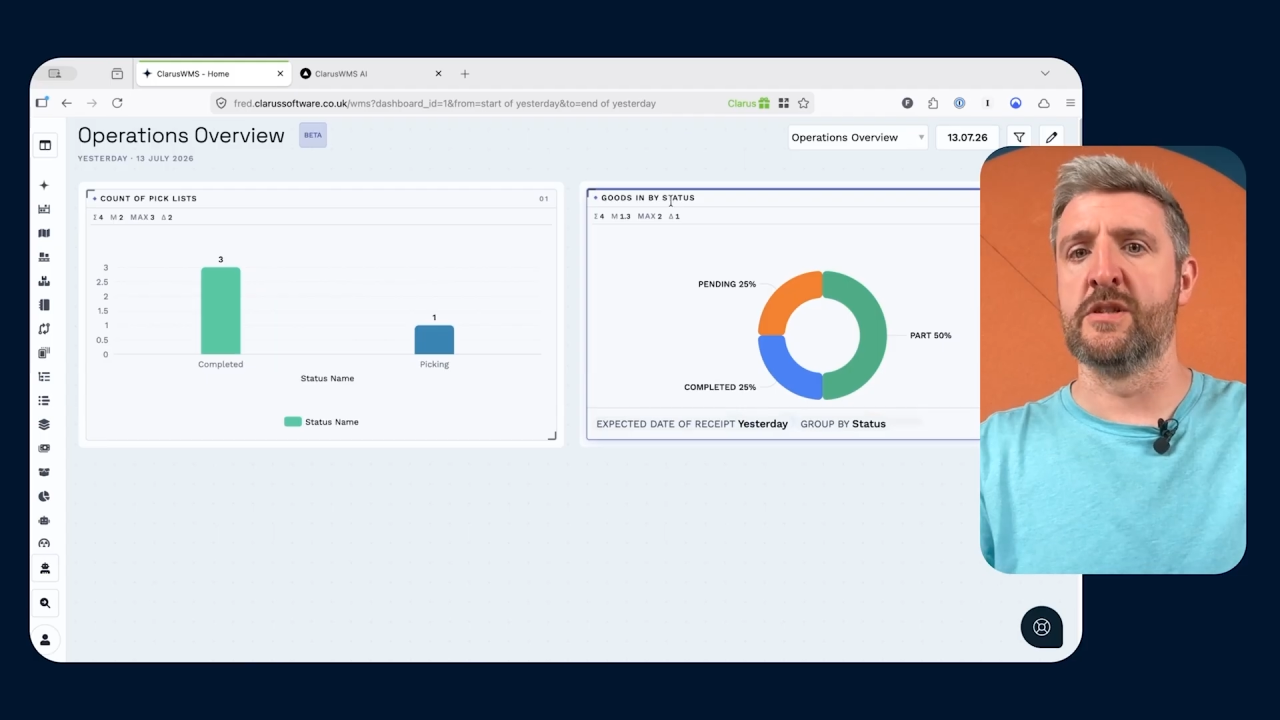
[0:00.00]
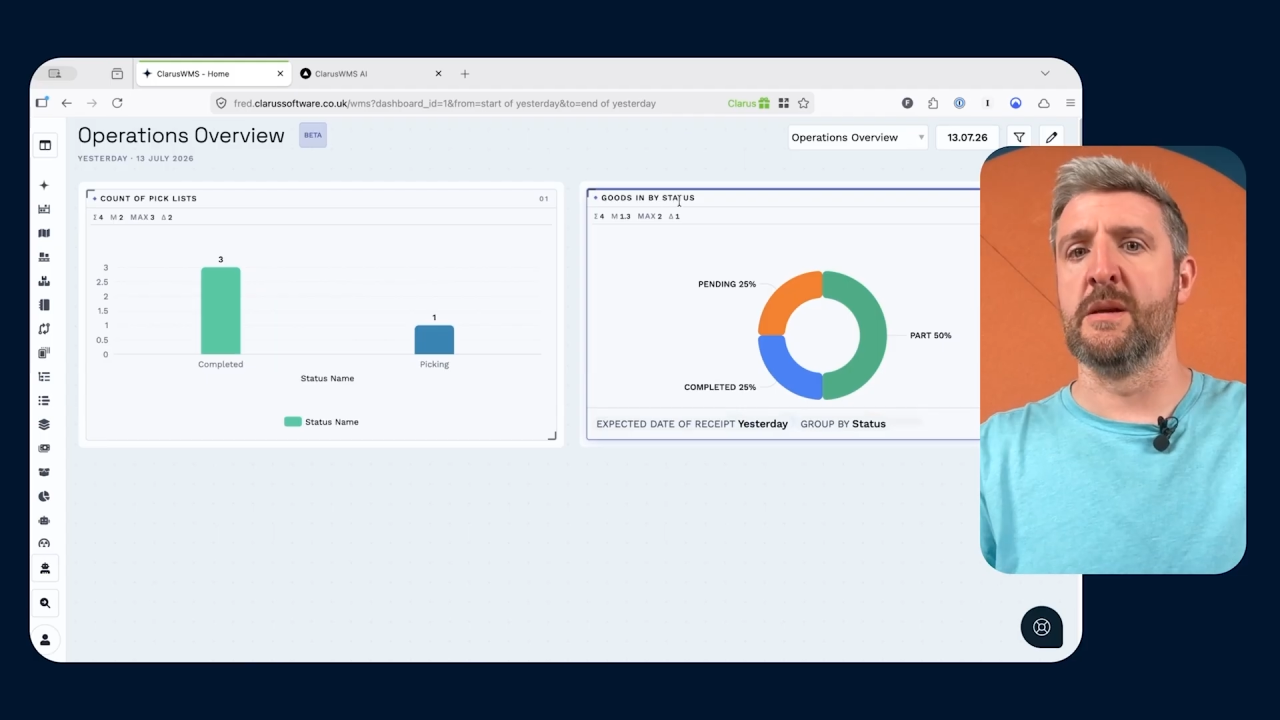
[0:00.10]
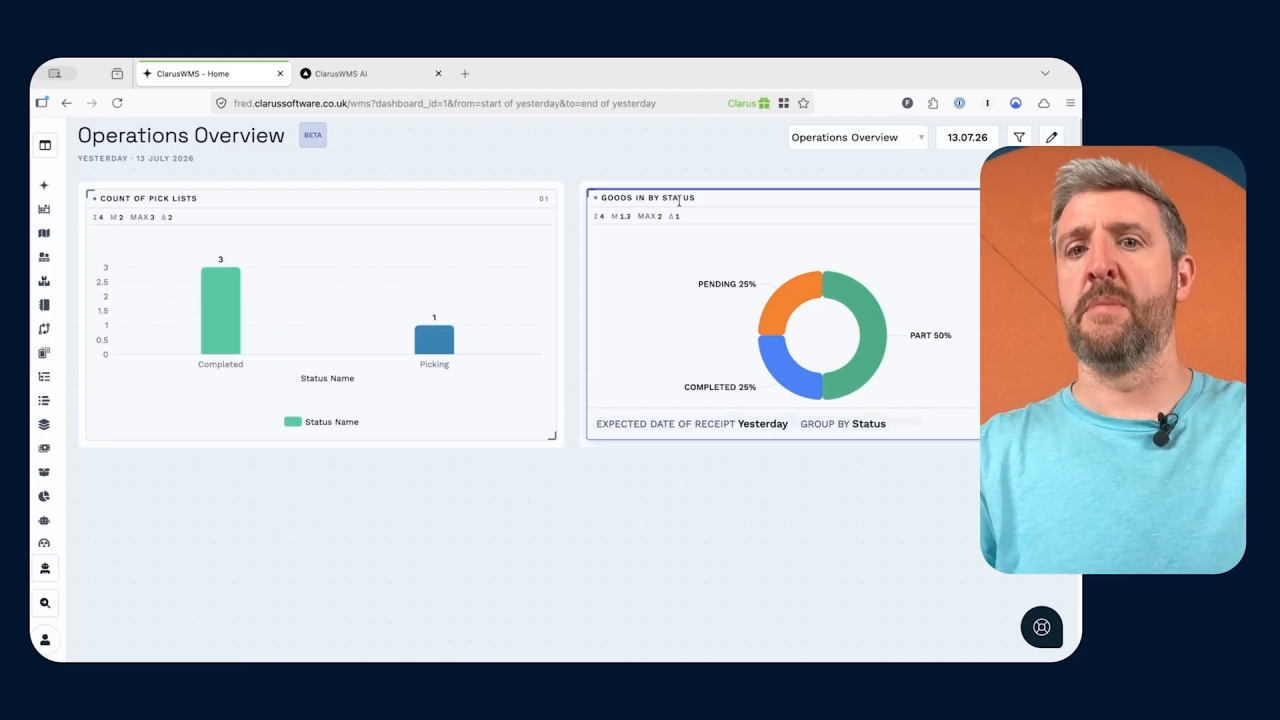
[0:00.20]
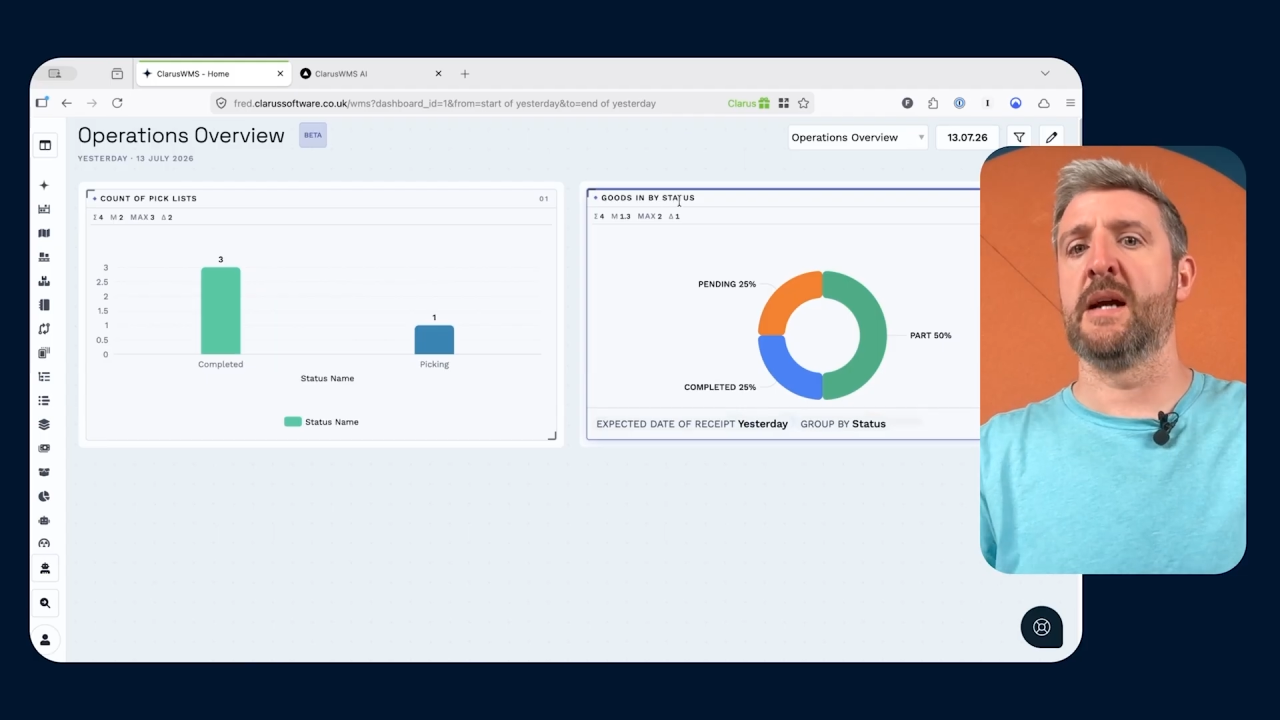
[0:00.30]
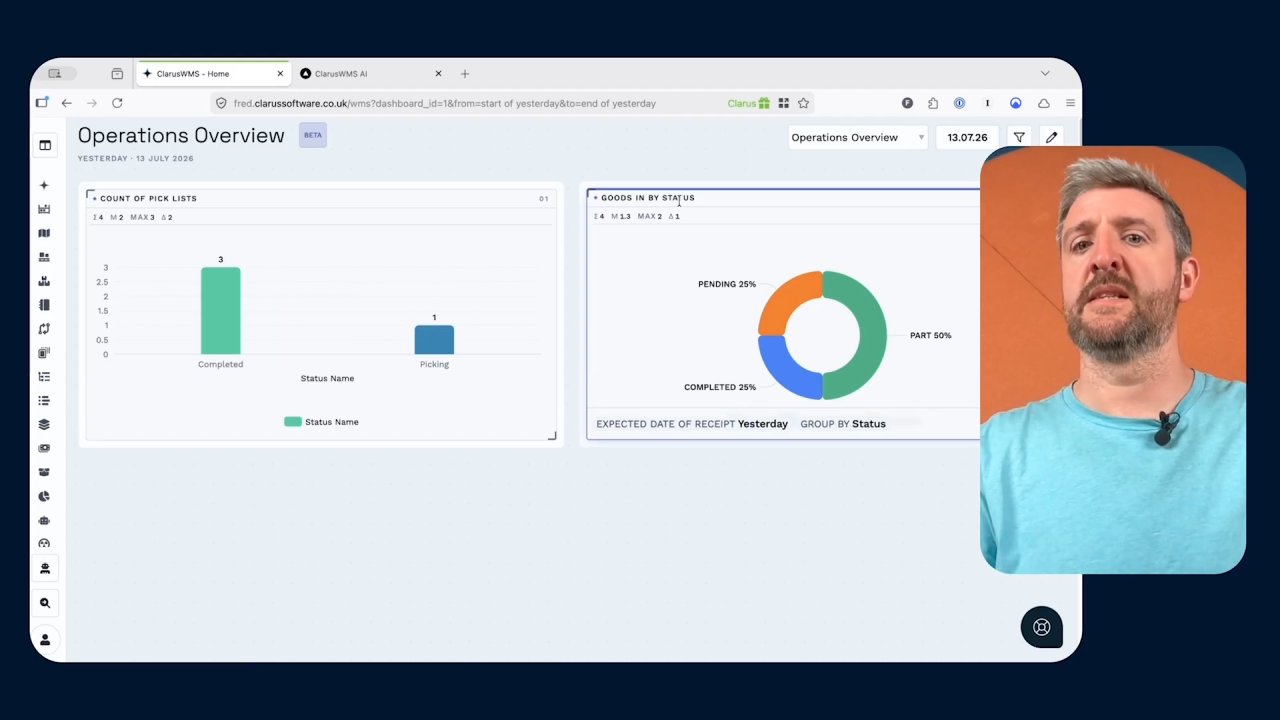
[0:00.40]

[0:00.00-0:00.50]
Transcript: goods in by